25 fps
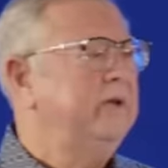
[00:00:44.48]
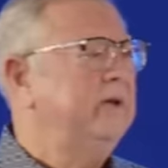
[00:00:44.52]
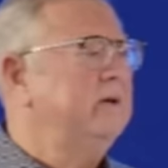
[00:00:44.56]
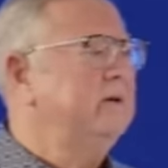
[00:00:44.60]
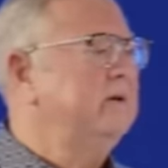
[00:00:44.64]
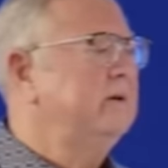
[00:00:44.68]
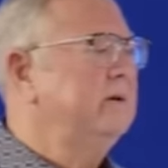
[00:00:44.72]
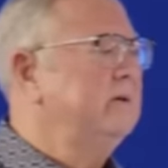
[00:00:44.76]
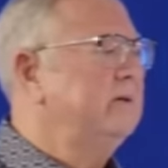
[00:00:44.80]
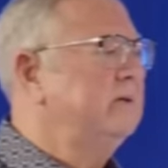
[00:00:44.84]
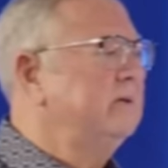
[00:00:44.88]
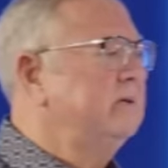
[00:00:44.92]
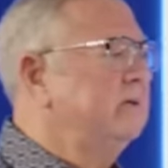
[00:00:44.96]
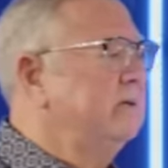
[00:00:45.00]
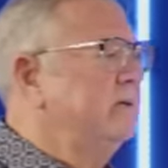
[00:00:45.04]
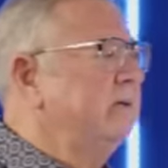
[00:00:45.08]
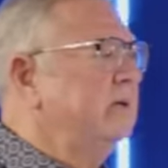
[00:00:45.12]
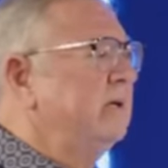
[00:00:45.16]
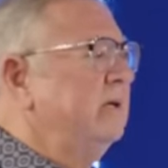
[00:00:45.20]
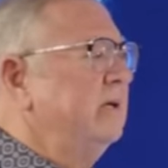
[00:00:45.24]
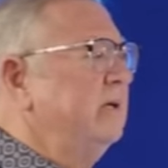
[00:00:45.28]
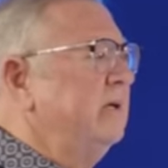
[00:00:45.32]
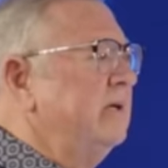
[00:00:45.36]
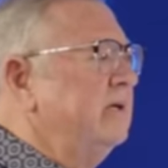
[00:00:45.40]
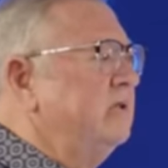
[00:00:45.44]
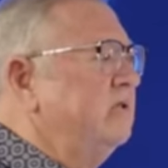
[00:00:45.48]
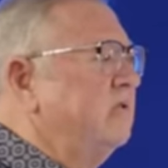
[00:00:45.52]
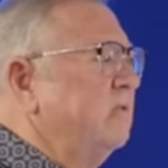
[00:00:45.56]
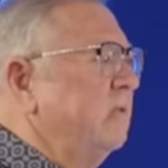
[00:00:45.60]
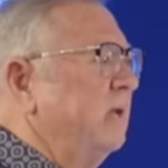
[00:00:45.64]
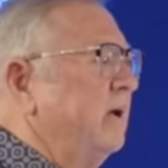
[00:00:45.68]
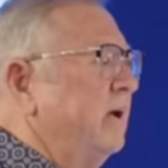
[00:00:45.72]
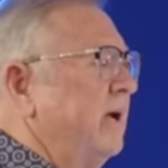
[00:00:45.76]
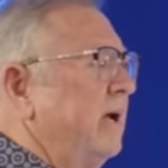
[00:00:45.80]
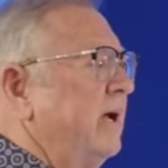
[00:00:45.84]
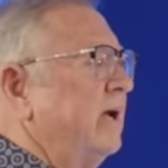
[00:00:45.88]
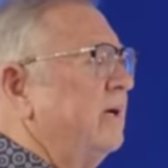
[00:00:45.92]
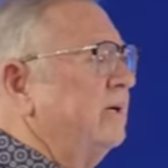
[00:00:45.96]
there in, in
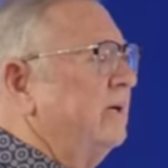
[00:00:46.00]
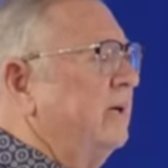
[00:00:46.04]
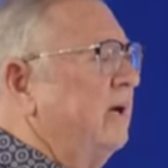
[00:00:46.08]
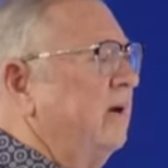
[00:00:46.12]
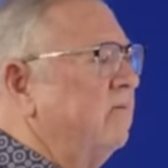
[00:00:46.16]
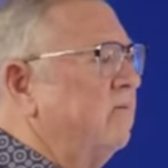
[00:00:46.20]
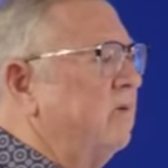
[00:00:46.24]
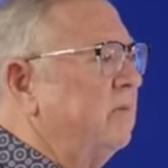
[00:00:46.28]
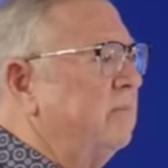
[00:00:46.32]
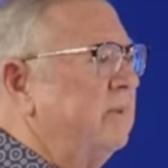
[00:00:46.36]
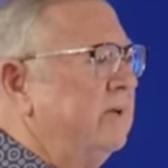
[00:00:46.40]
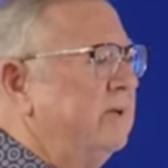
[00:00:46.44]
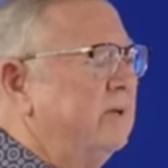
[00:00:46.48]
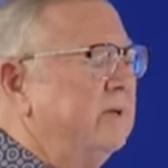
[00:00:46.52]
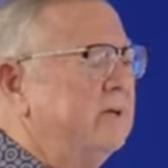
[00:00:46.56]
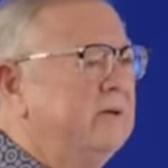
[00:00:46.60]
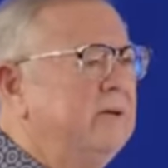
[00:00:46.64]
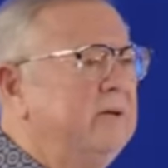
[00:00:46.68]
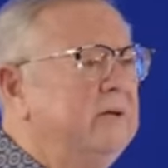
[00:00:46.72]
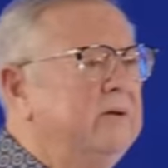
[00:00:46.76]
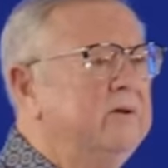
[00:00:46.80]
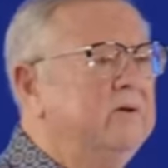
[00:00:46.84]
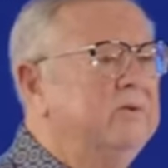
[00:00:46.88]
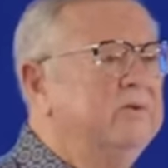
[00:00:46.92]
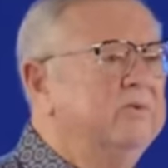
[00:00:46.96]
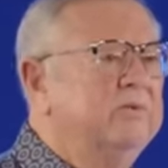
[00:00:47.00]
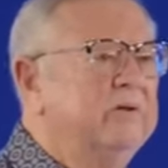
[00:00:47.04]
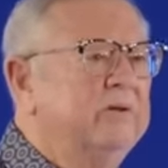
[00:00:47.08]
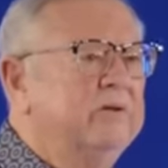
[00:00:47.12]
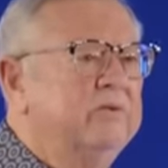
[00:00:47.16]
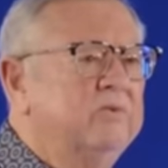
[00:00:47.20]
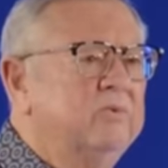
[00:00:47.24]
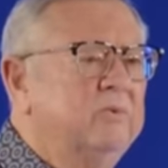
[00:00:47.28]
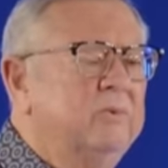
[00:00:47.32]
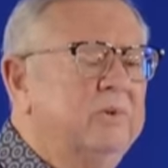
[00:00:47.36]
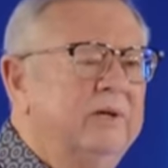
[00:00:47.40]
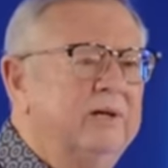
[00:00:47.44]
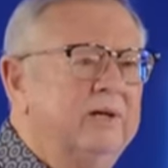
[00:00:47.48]
Lystra and government leaders
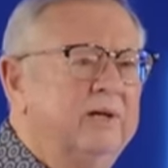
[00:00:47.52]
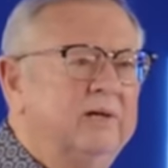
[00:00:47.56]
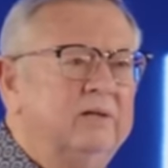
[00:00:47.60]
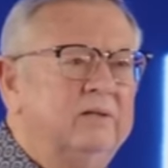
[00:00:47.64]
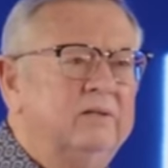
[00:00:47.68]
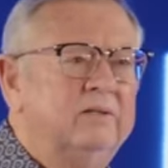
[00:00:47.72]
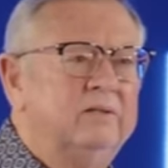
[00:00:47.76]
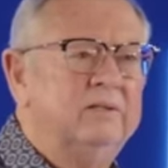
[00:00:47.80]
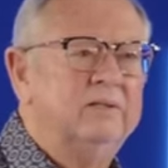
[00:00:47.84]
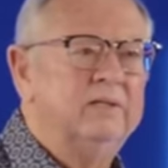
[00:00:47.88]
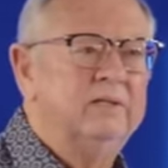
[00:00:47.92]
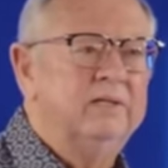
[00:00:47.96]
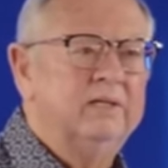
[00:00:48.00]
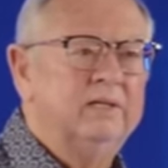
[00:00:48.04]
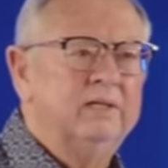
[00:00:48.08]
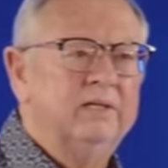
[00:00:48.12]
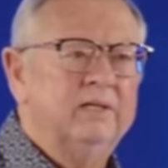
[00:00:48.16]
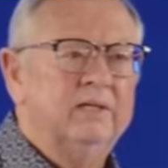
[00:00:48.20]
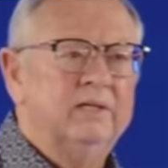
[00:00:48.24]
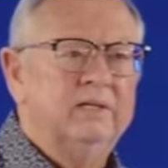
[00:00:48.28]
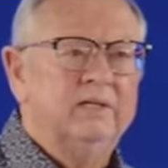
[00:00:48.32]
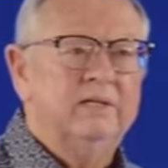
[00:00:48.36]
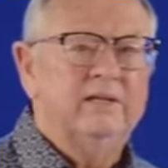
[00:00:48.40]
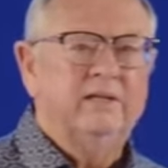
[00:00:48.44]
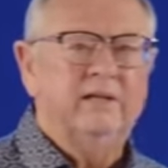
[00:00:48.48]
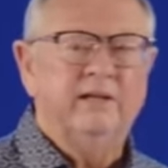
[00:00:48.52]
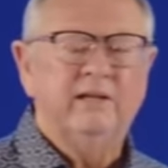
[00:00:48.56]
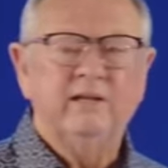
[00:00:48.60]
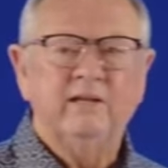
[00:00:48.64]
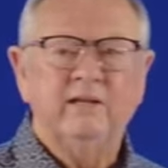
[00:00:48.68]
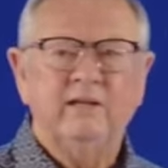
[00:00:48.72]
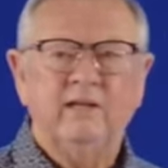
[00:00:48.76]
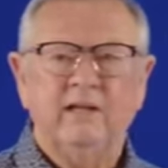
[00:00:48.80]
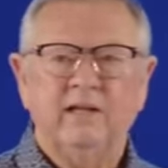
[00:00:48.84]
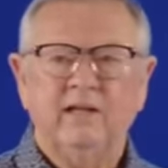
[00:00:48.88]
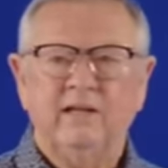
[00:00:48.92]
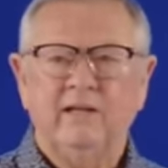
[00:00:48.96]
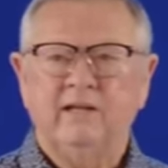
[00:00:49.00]
as well, they
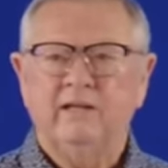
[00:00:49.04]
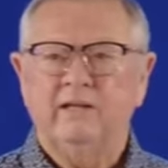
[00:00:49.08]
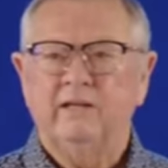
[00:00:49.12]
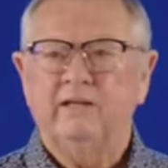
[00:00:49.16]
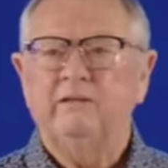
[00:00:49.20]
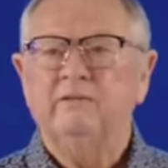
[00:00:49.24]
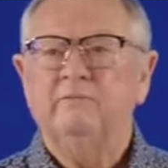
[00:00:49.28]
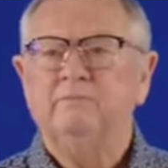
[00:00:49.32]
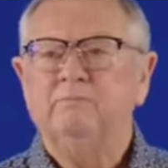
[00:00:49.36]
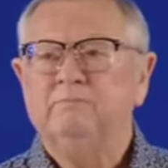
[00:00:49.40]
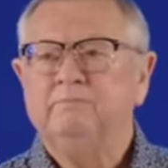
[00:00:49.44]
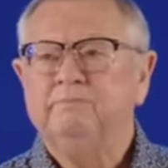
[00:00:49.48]
didn't like it.